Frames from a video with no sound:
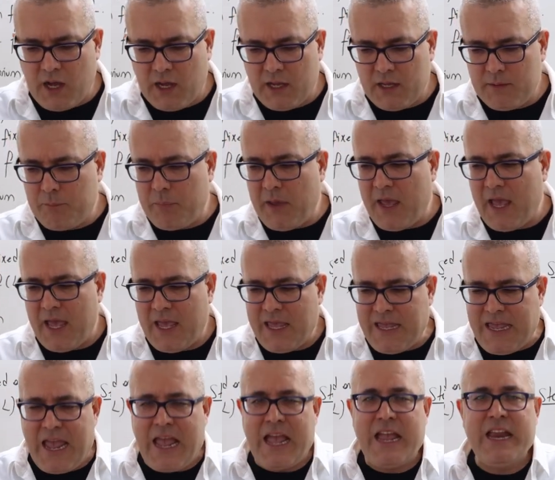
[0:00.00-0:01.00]
I
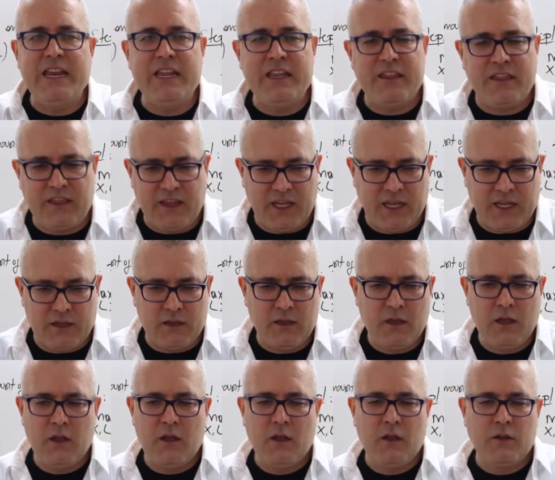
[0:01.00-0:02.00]
pay anything
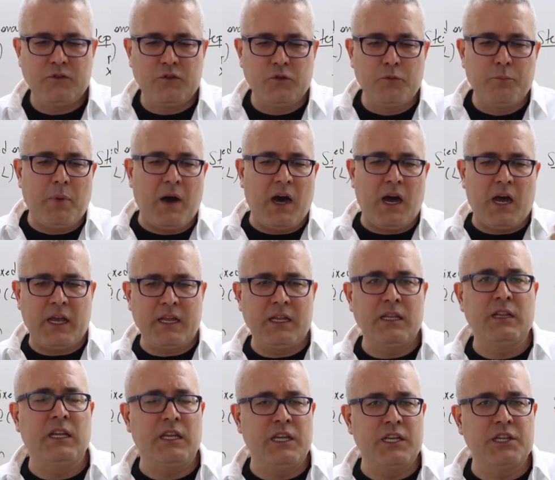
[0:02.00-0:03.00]
to buy
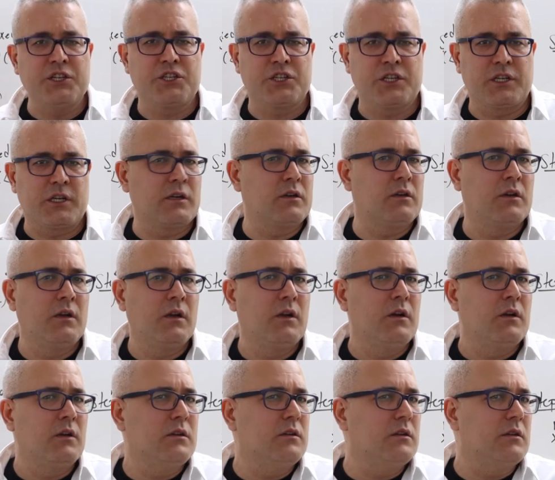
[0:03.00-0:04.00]
leisure?
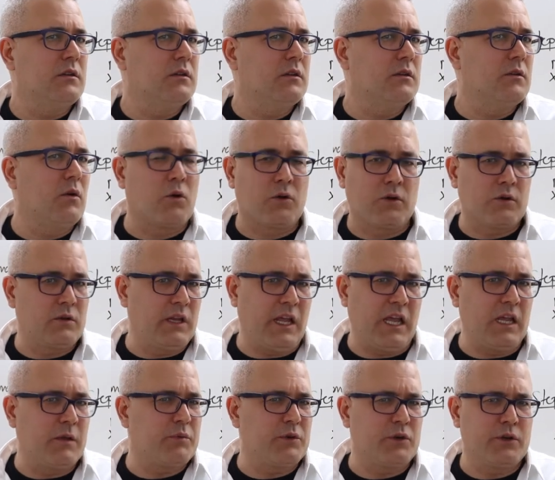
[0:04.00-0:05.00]
Or
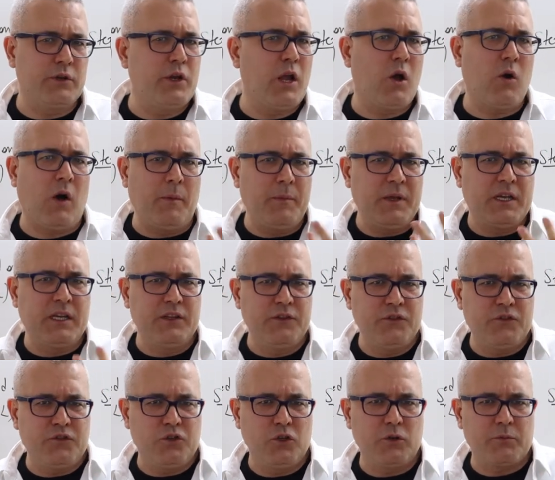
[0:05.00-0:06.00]
labor. No, I'm a
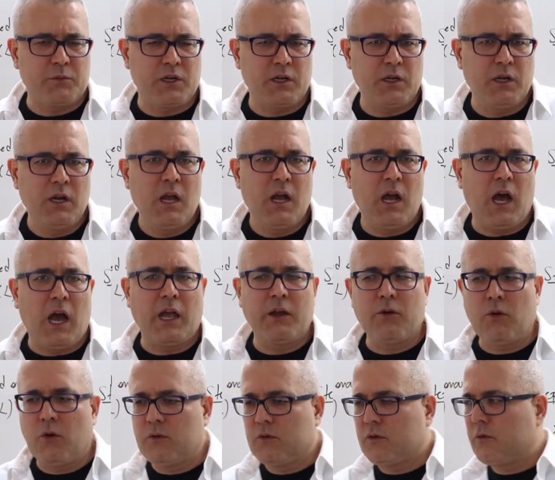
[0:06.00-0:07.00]
consumer. I
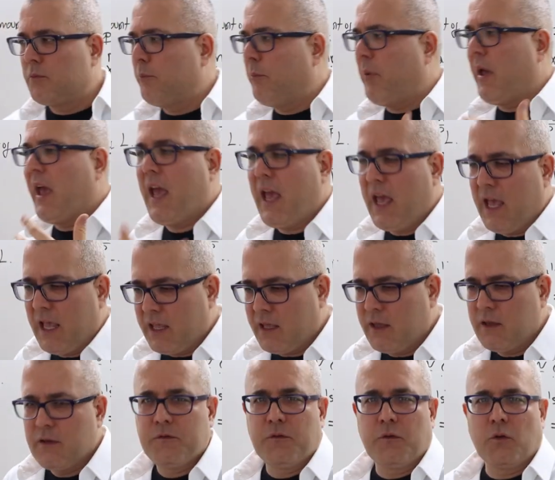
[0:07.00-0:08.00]
don't
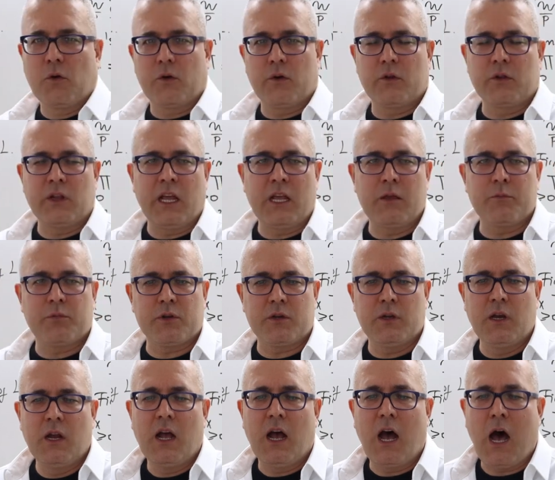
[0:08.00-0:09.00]
pay for
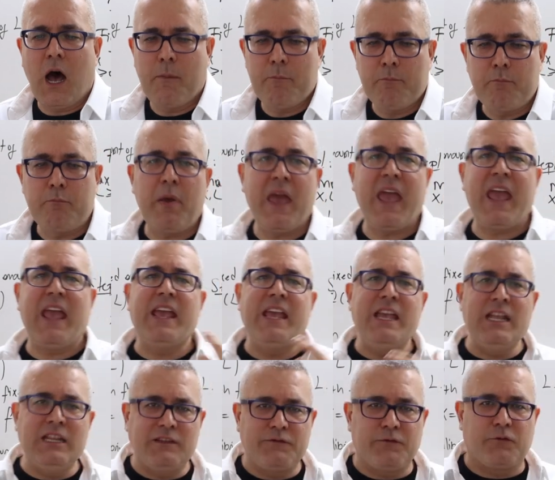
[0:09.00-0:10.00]
labor. I'm
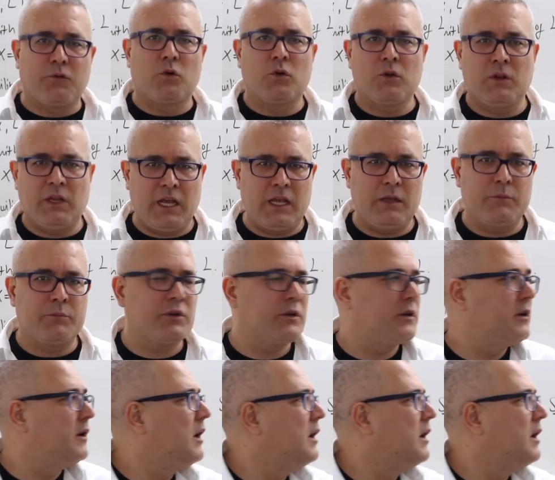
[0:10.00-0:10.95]
paid for labor.